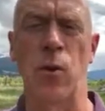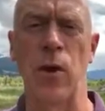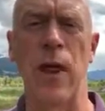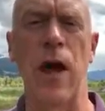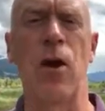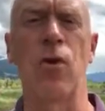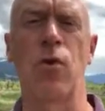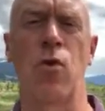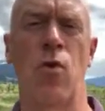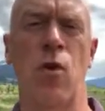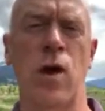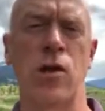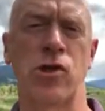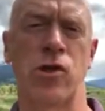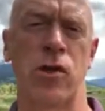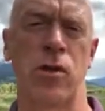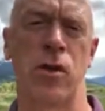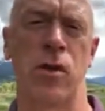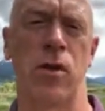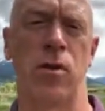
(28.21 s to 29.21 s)
Without
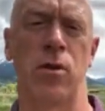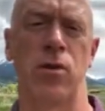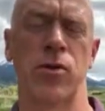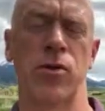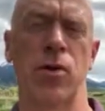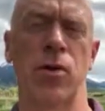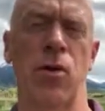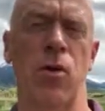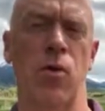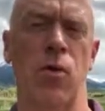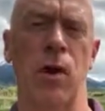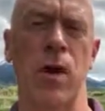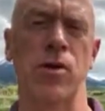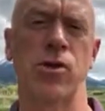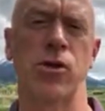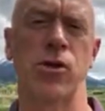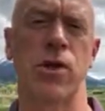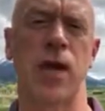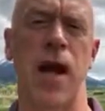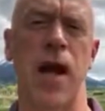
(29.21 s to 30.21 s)
question, those are
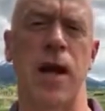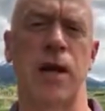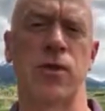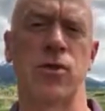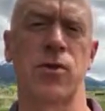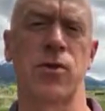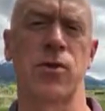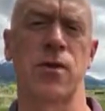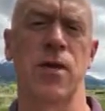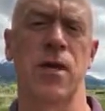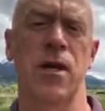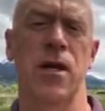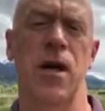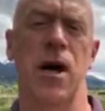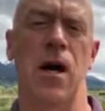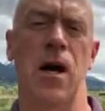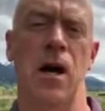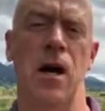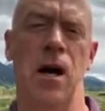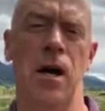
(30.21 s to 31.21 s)
courageous acts,
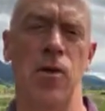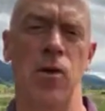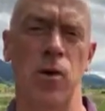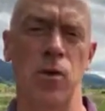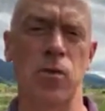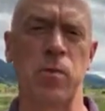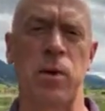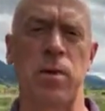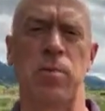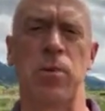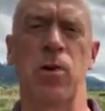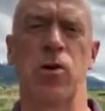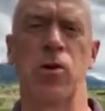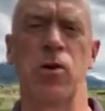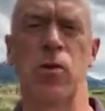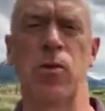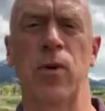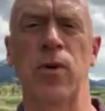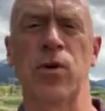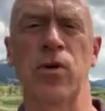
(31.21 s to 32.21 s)
and those people are
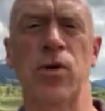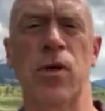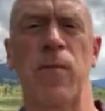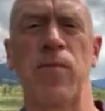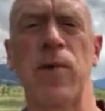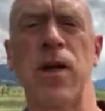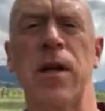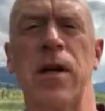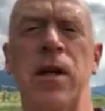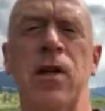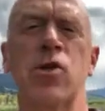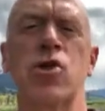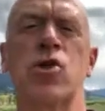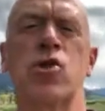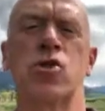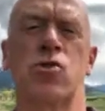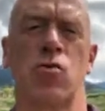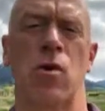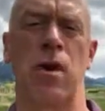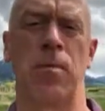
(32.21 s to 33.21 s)
doing something
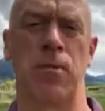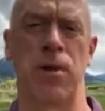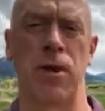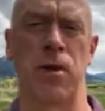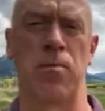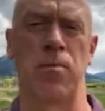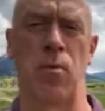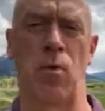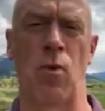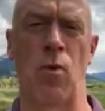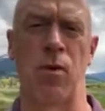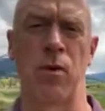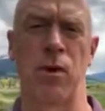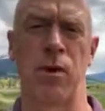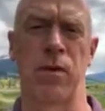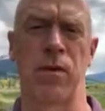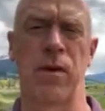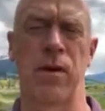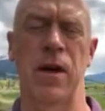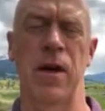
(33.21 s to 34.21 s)
extremely
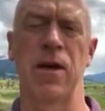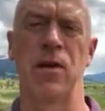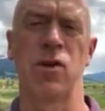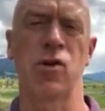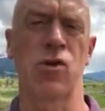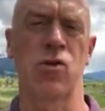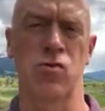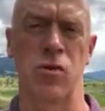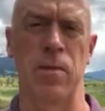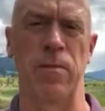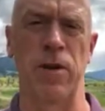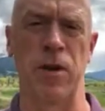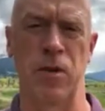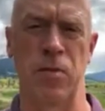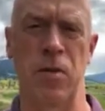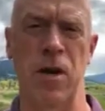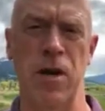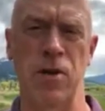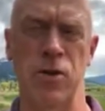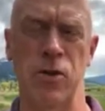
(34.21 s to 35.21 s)
important and extremely
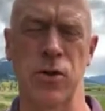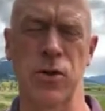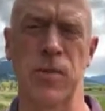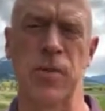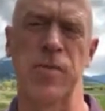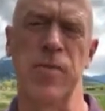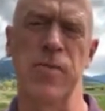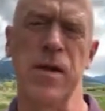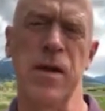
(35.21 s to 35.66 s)
courageous.